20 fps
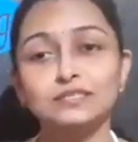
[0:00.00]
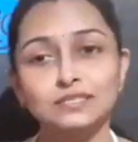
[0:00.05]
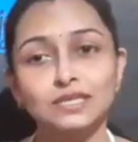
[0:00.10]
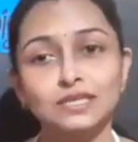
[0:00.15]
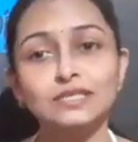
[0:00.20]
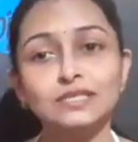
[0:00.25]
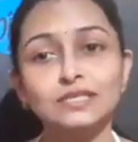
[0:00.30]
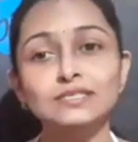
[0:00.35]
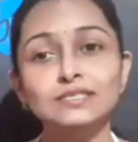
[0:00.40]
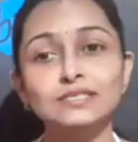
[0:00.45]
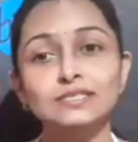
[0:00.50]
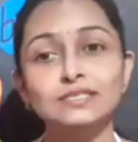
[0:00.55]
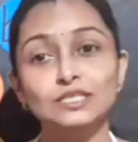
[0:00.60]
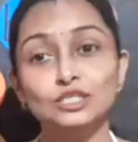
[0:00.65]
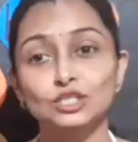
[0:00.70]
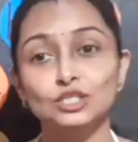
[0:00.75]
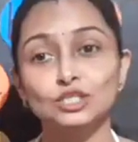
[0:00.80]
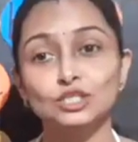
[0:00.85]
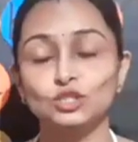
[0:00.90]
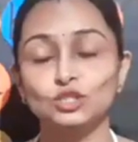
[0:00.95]
just
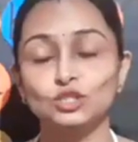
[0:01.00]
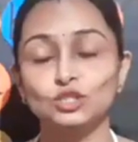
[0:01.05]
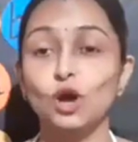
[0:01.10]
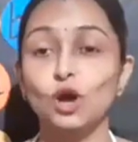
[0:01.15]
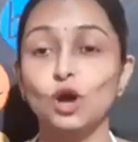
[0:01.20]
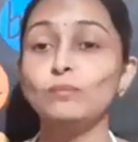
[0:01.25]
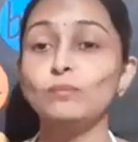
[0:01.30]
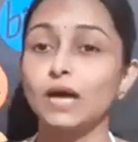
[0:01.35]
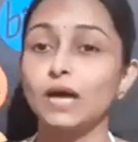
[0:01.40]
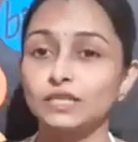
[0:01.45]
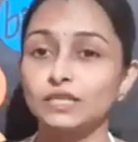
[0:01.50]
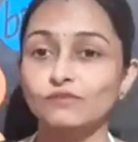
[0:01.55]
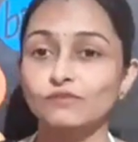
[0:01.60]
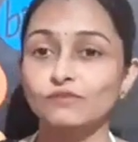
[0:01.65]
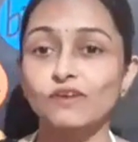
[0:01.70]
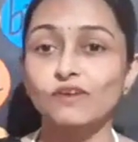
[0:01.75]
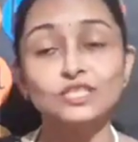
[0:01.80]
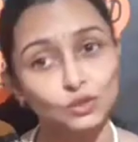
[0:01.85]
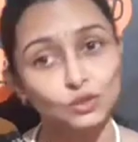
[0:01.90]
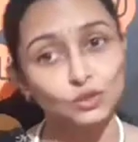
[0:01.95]
stop,
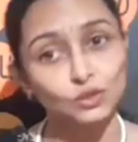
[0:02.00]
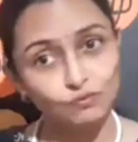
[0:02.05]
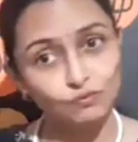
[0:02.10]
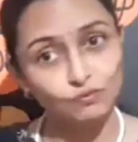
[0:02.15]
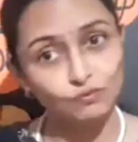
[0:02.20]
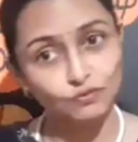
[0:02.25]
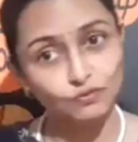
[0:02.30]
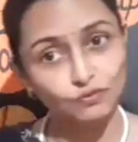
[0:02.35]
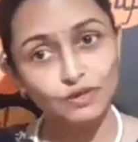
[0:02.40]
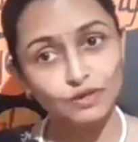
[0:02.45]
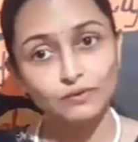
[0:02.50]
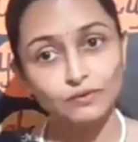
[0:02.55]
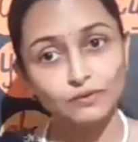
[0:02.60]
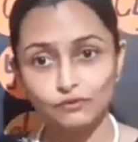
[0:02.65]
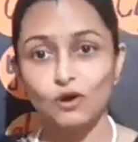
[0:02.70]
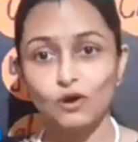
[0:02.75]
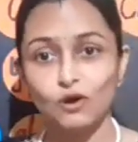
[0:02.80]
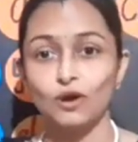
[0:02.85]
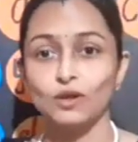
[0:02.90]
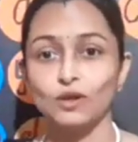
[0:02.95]
otherwise you will
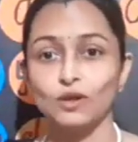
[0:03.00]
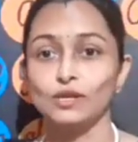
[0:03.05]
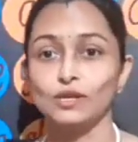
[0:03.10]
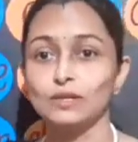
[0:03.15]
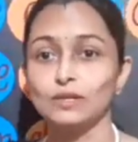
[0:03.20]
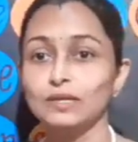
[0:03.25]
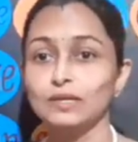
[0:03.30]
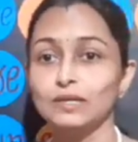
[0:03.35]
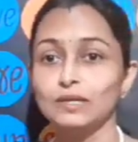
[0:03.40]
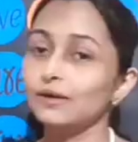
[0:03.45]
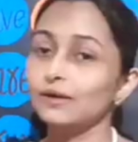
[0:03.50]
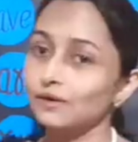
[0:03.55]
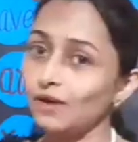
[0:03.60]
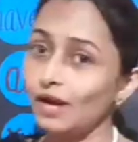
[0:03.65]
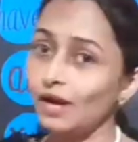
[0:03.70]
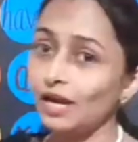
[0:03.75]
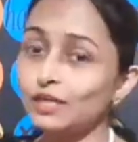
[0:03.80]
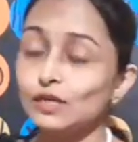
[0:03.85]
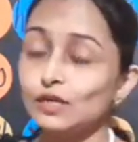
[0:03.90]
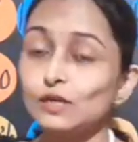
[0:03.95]
fall. Right?